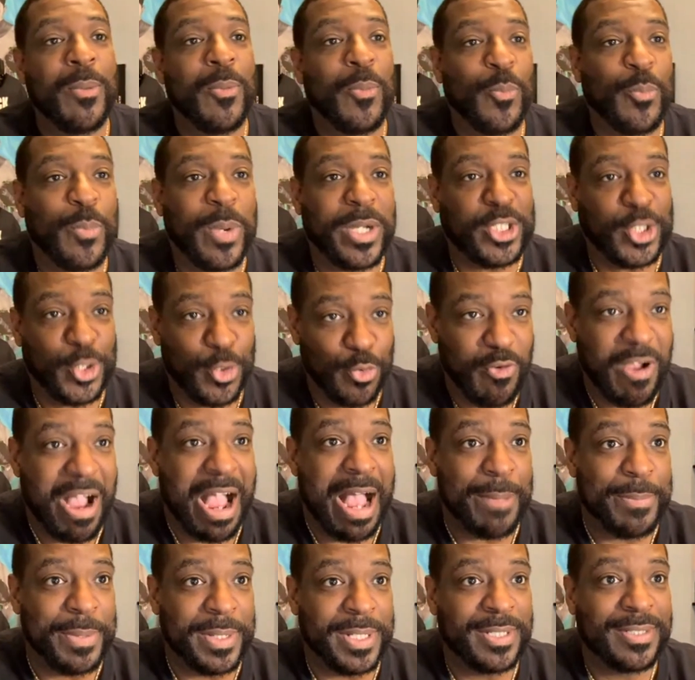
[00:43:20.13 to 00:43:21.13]
But you
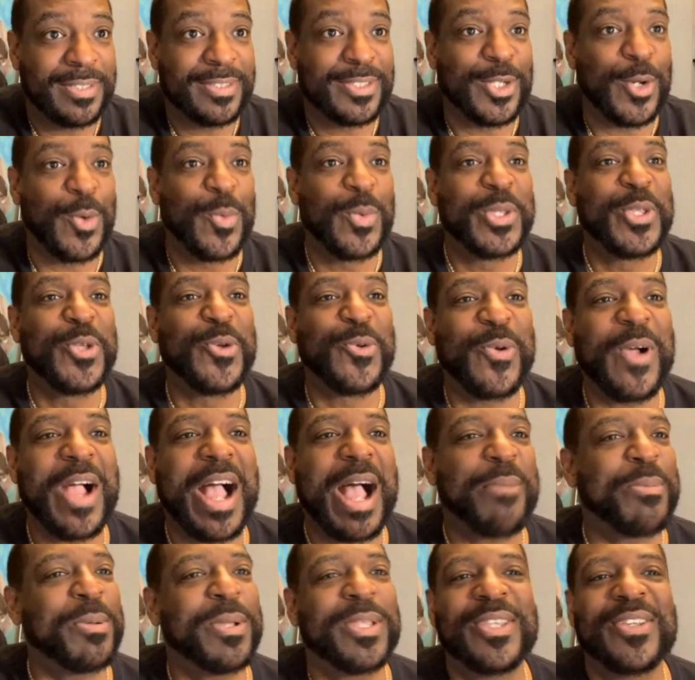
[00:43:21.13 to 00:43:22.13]
rob it. So when you
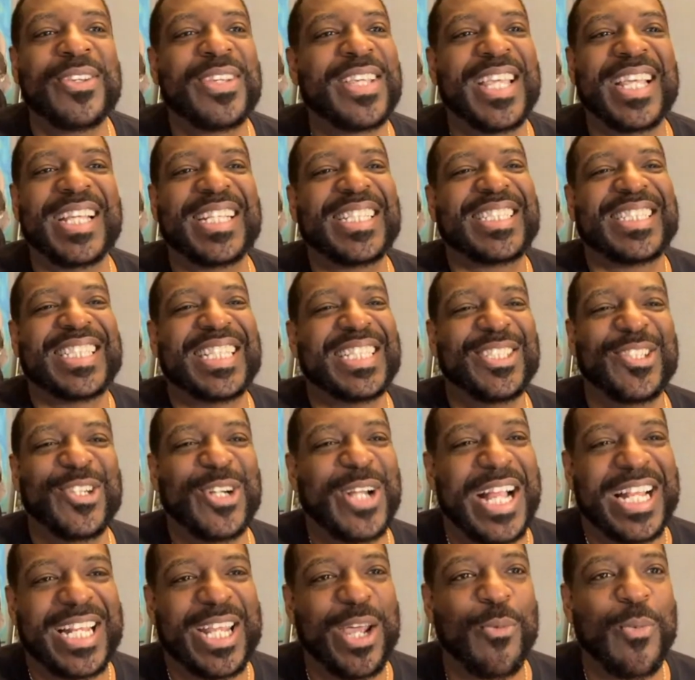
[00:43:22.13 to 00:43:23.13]
rob it, you can't. So you don't
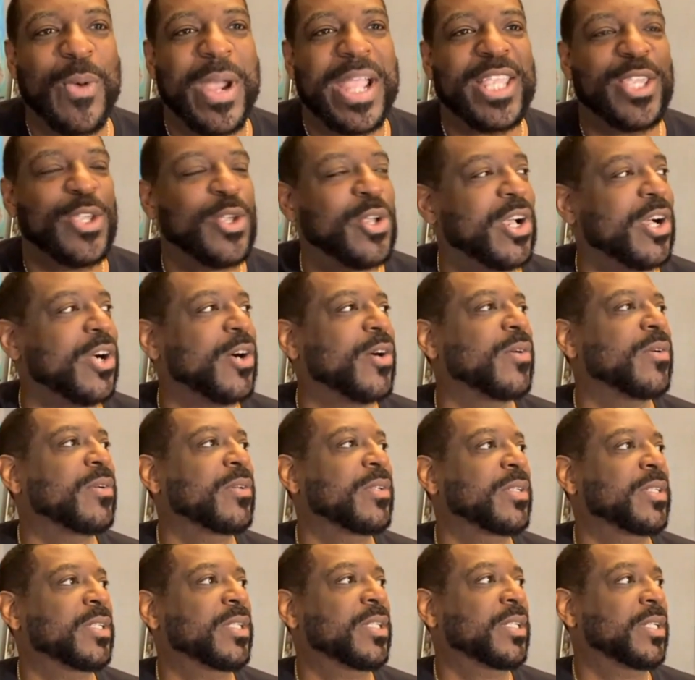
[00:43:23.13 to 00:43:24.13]
have that weight. You go,
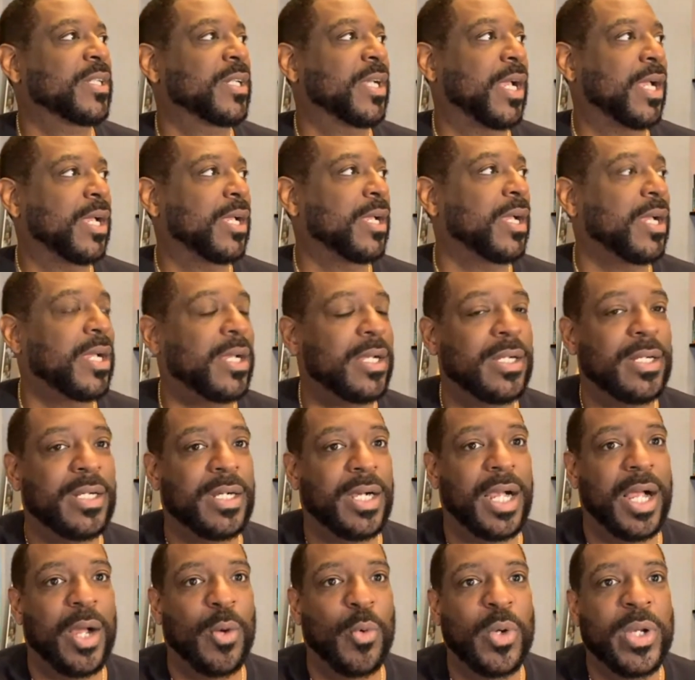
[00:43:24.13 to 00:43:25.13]

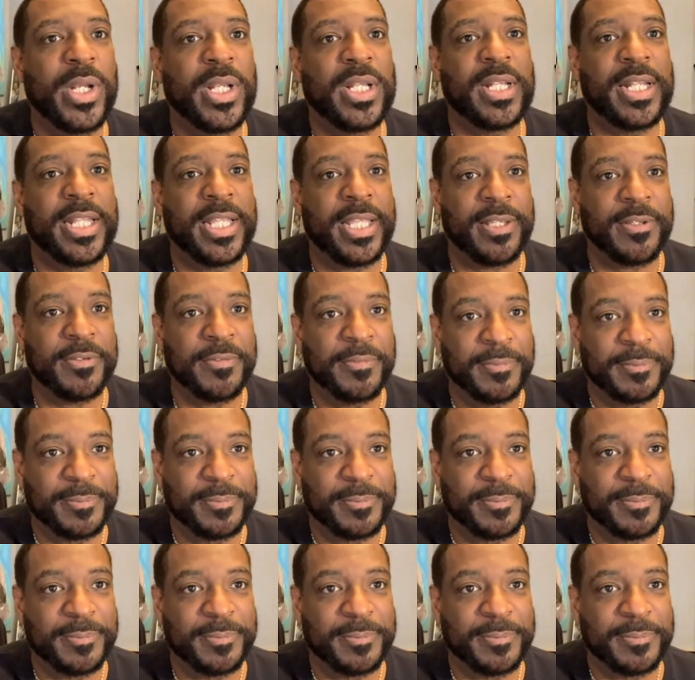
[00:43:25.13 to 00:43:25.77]
I want to leave.